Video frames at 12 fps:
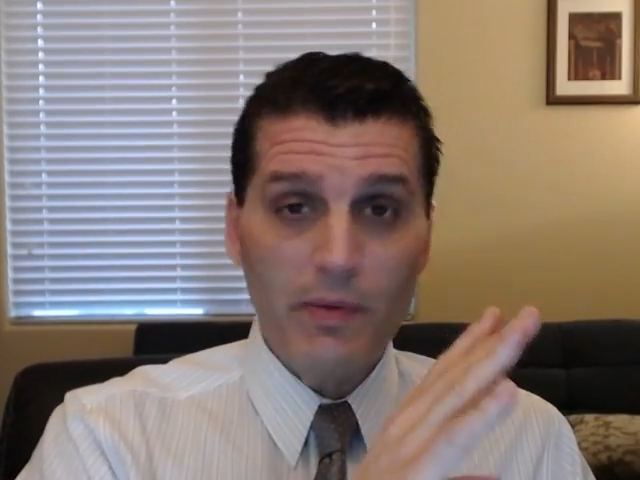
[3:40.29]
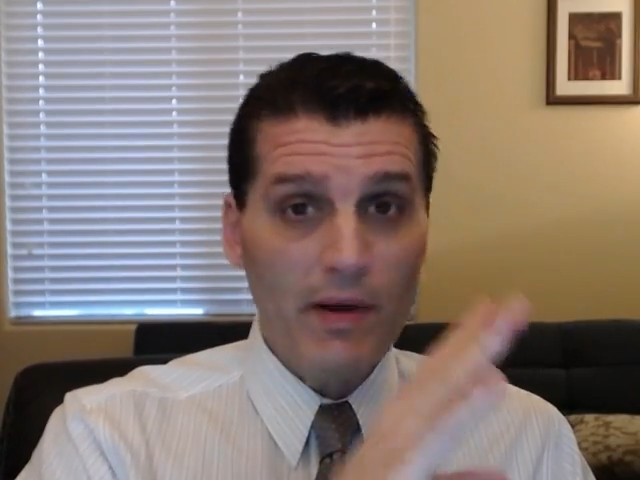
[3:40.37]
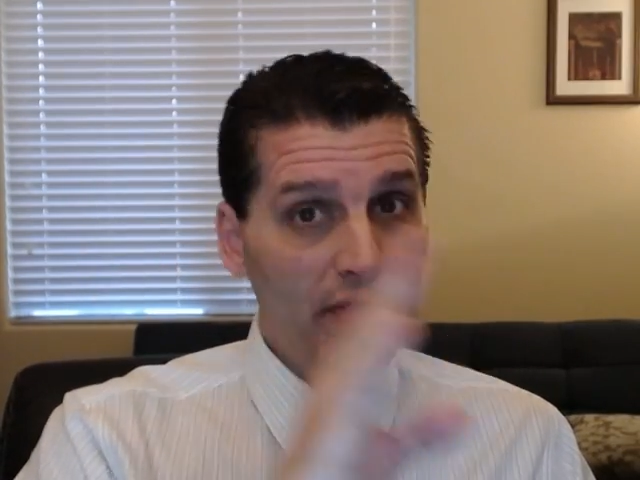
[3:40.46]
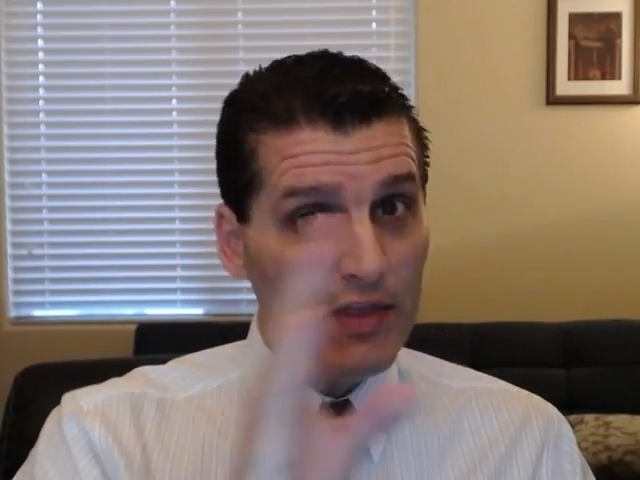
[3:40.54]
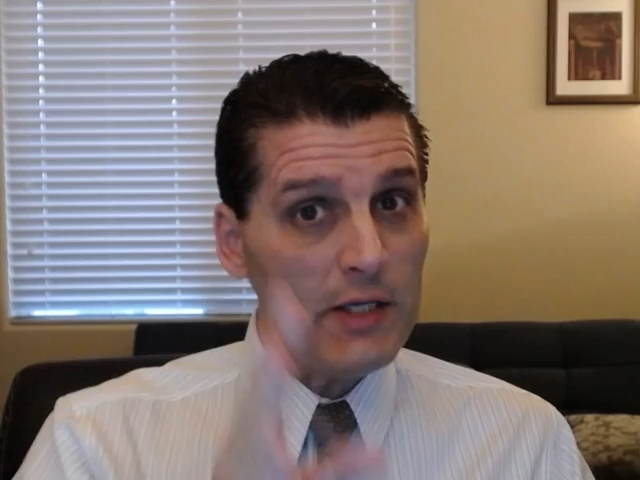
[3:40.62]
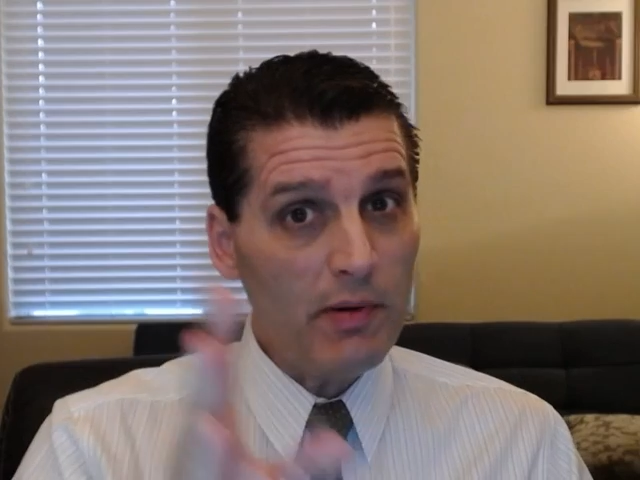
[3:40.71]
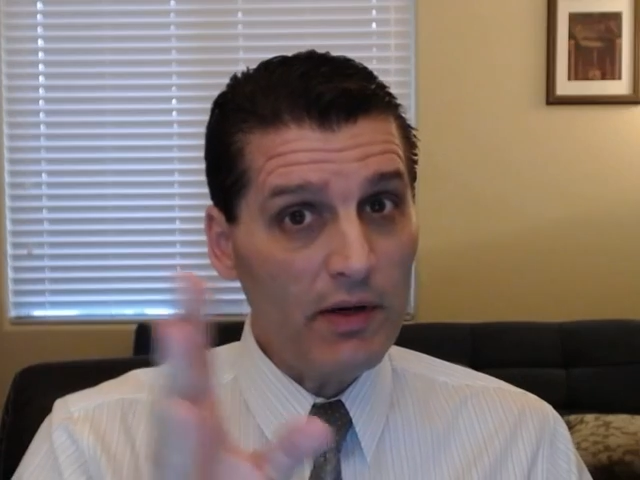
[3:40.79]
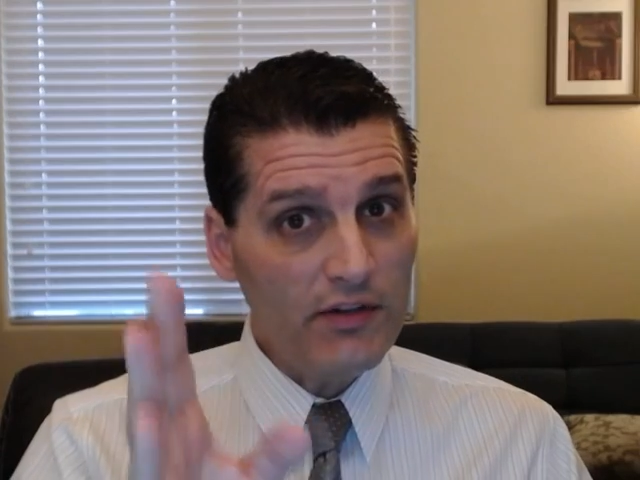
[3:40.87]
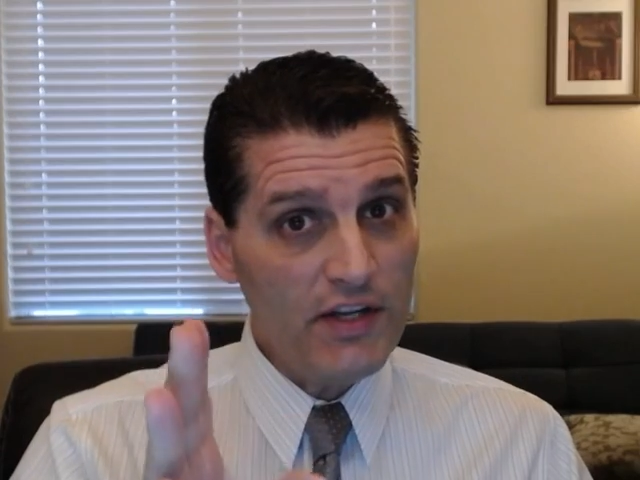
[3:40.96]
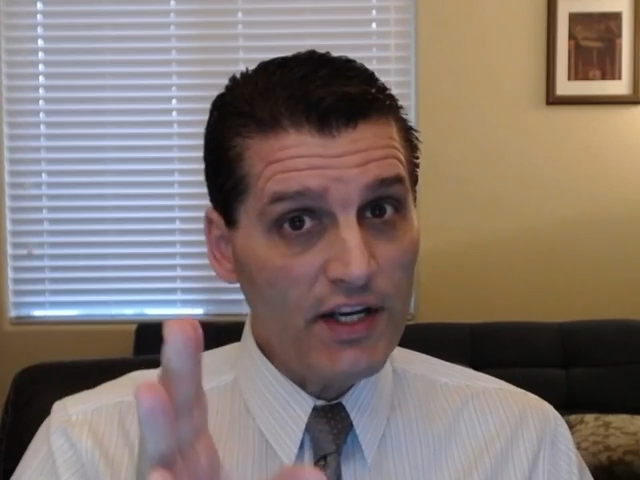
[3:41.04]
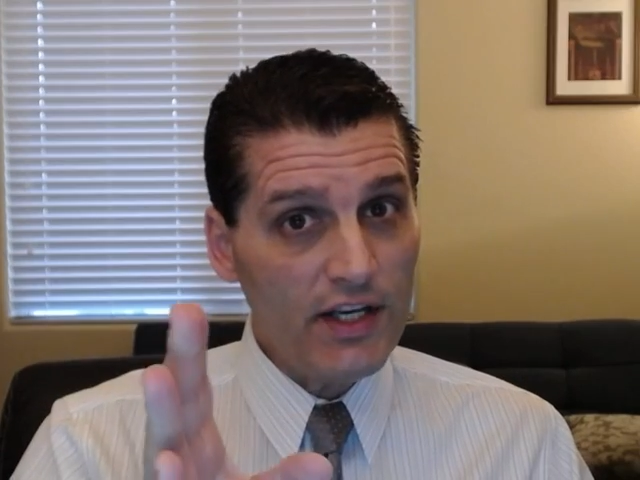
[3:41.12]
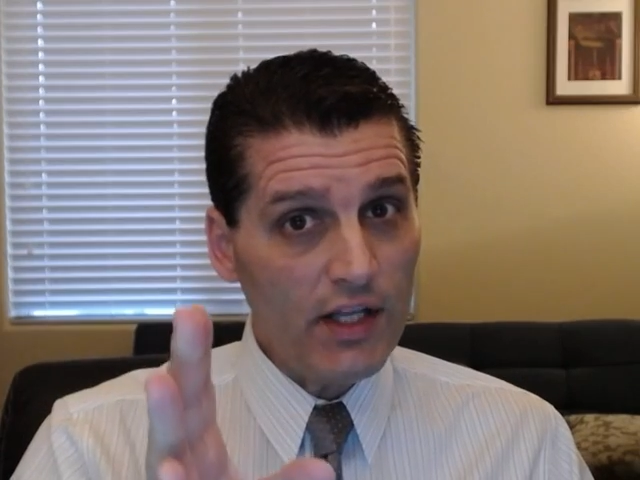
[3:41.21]
but this
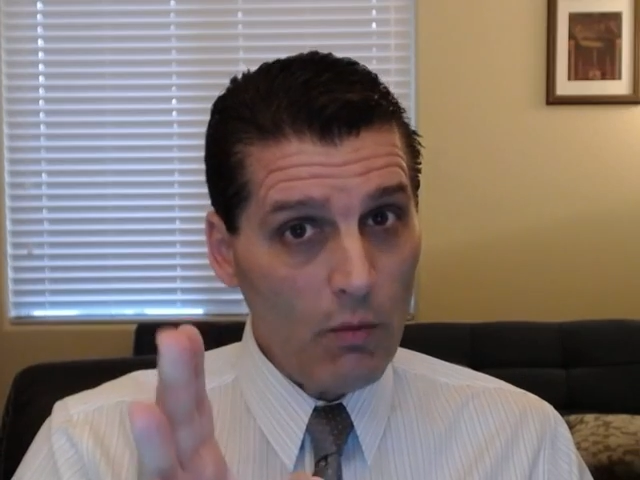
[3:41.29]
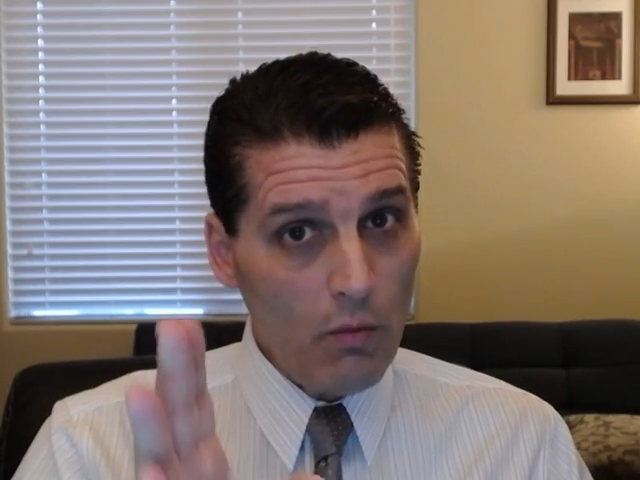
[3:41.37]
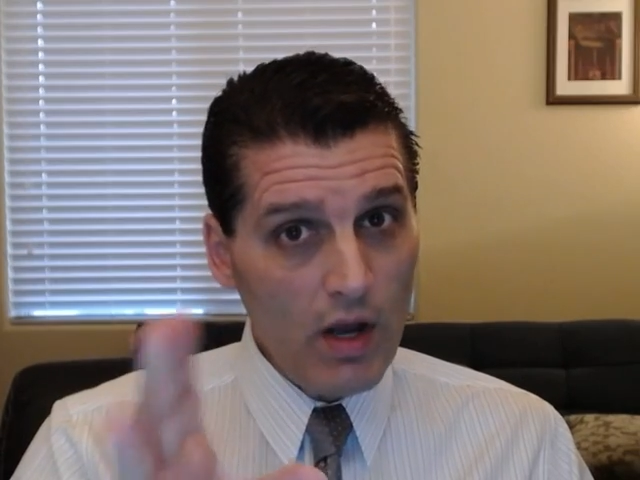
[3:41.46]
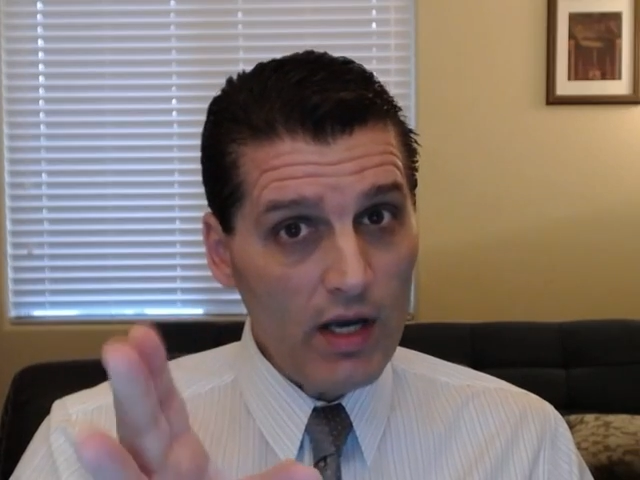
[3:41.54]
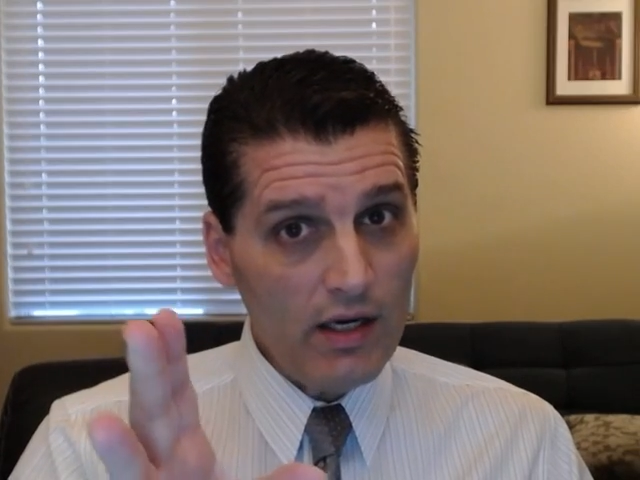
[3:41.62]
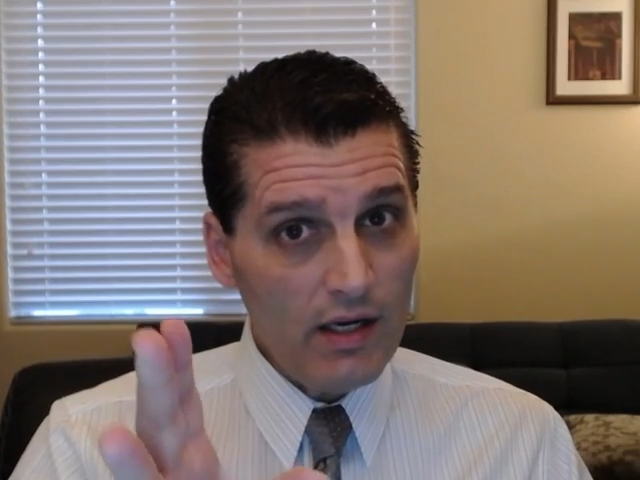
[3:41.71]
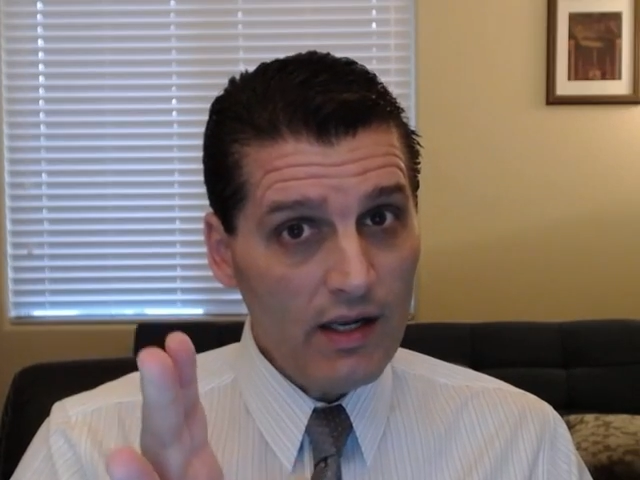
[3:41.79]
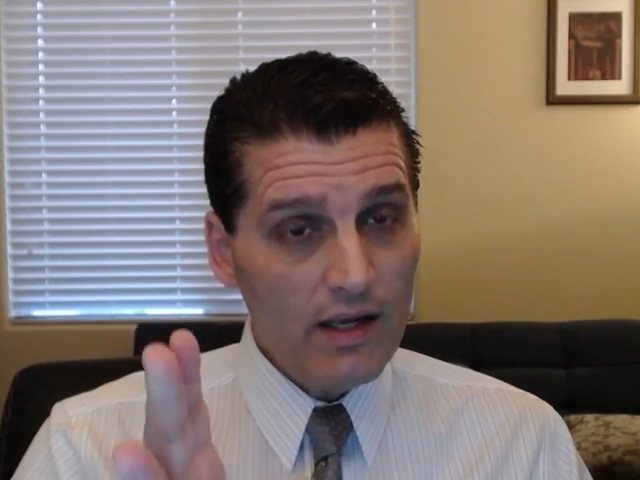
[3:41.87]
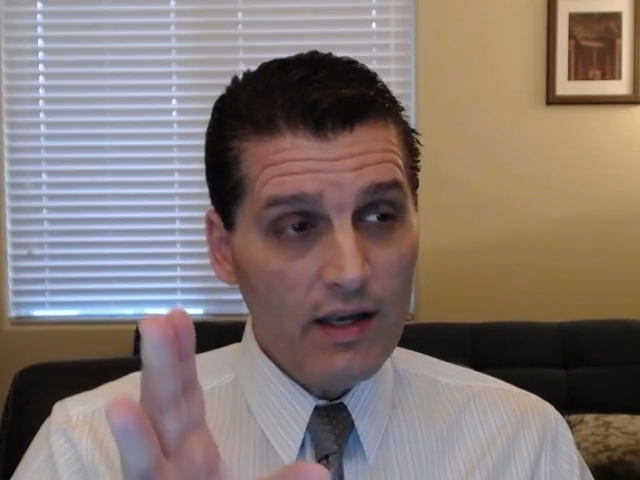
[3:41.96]
particular one,